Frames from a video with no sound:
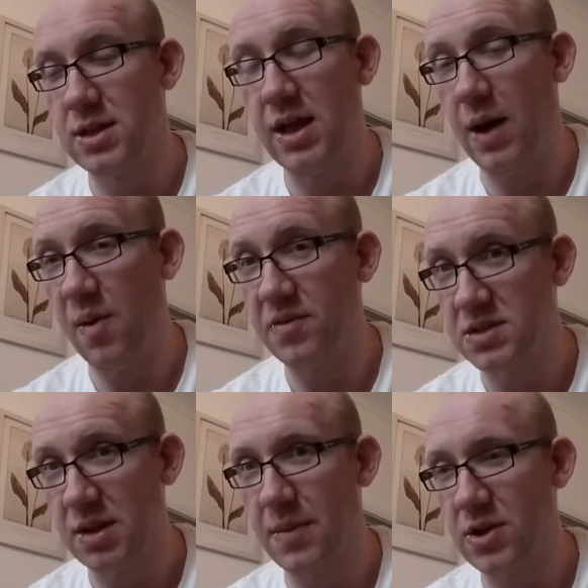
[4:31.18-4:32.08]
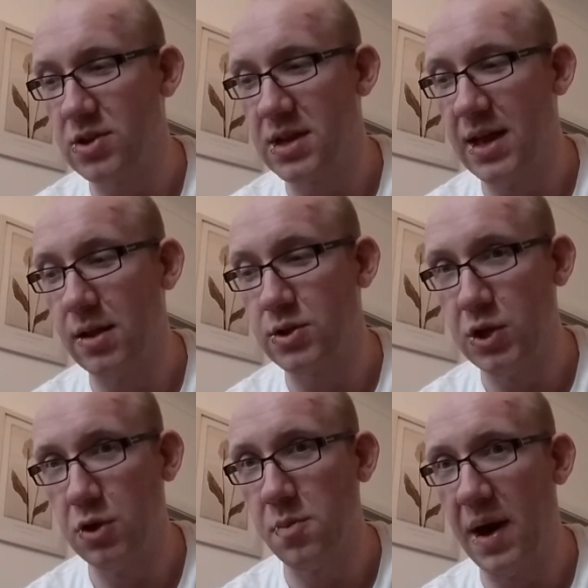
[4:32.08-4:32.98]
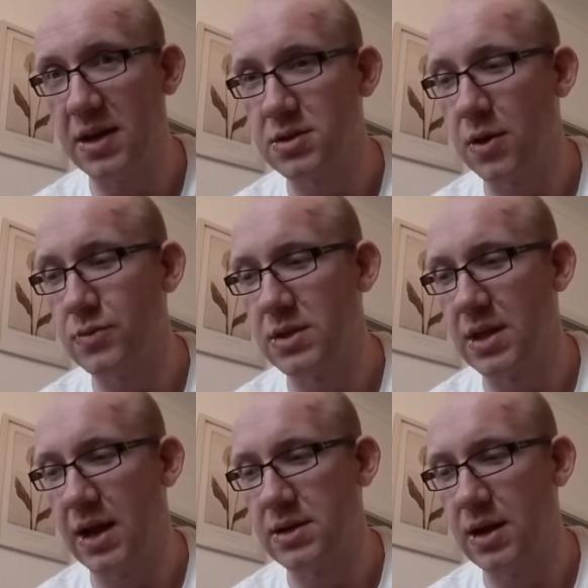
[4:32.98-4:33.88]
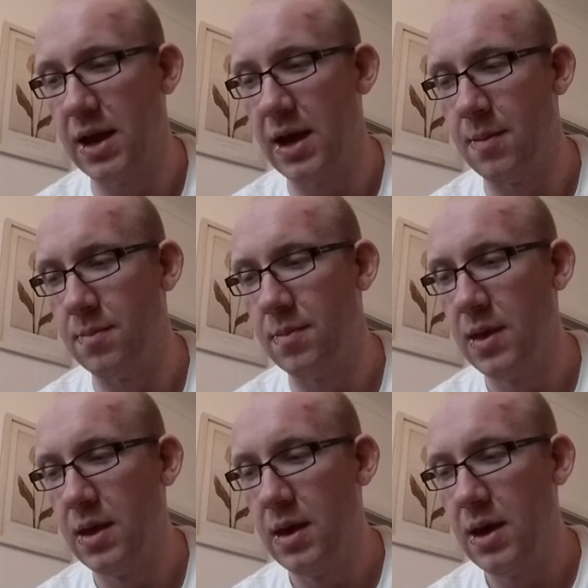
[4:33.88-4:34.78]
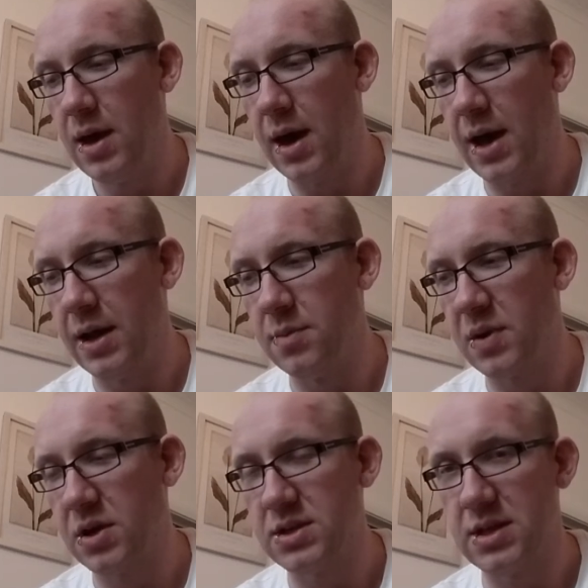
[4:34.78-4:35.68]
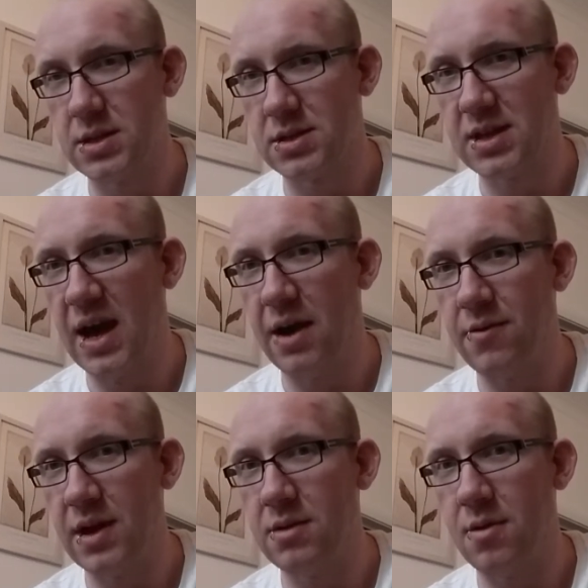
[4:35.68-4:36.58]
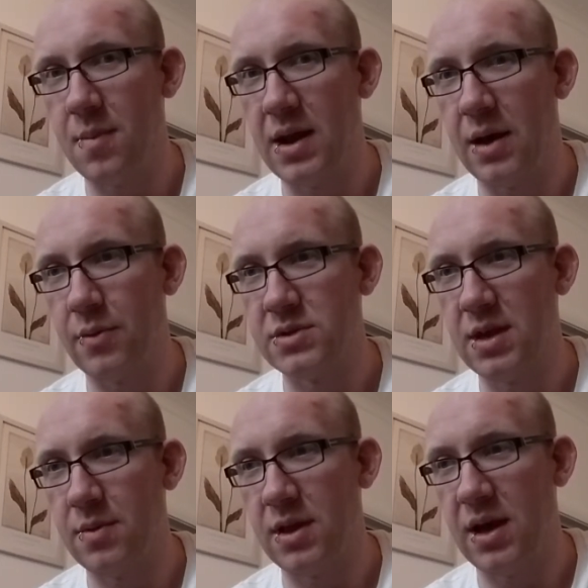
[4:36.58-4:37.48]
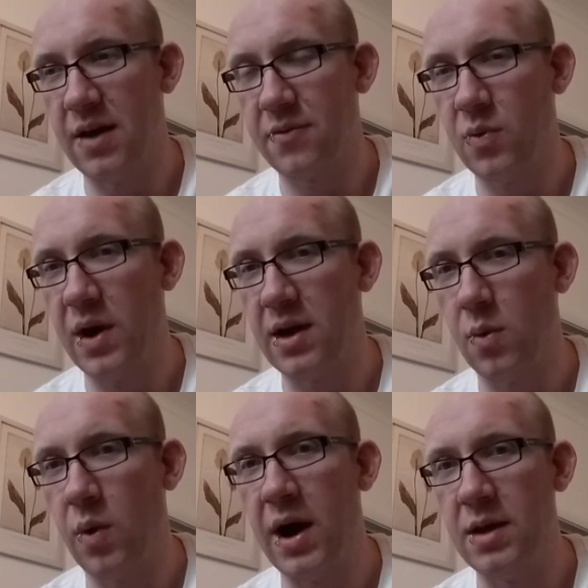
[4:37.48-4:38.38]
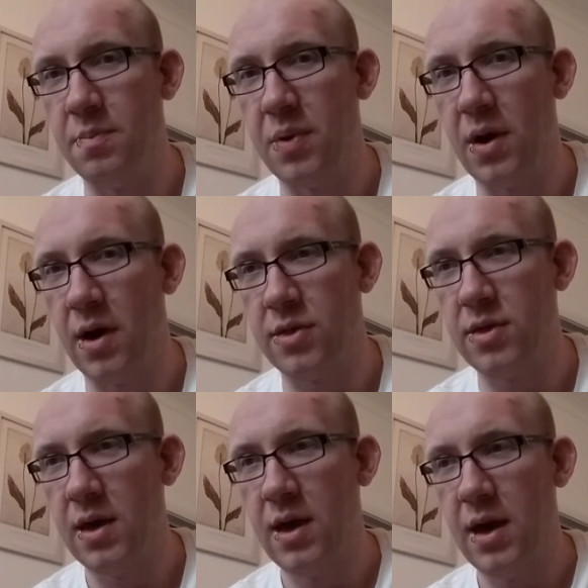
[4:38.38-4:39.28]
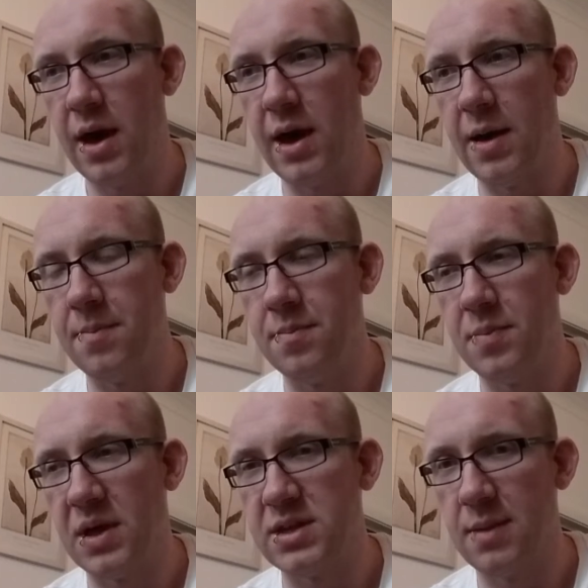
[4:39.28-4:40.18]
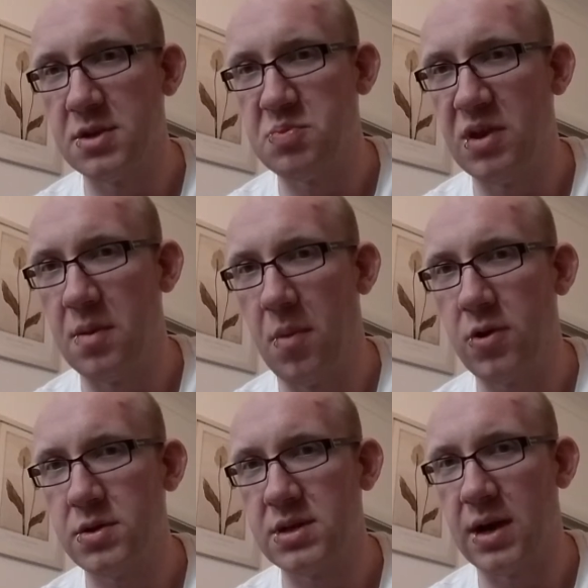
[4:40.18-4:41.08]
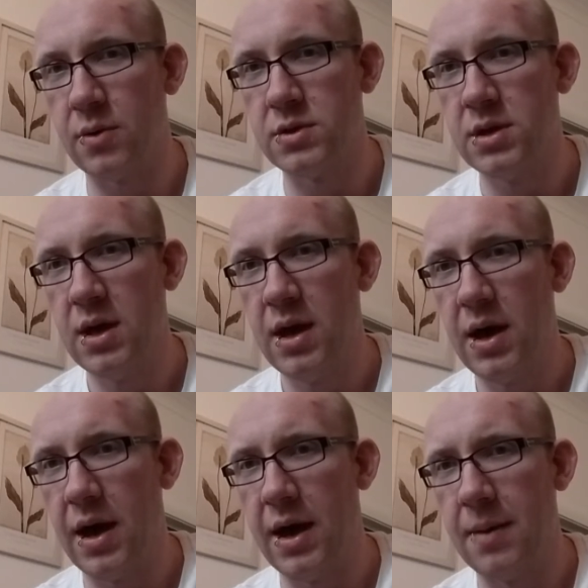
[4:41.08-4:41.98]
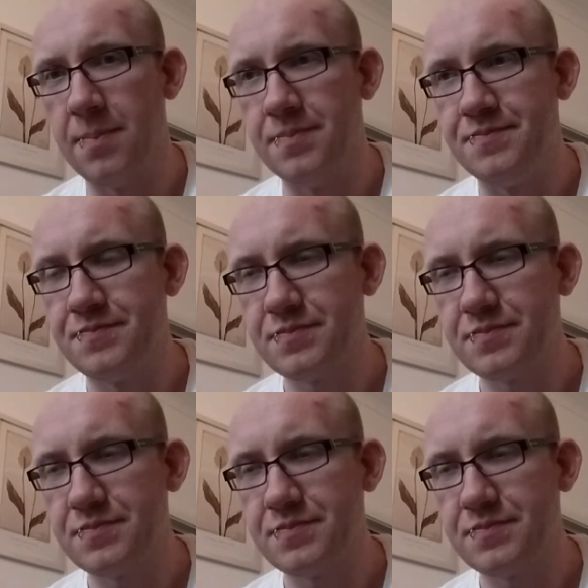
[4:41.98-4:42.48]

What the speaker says: However, still managed to kill 2 bikes using that, and because I didn't scatter either, it meant I was able to have quite a wide berth by the time you spread the models out. To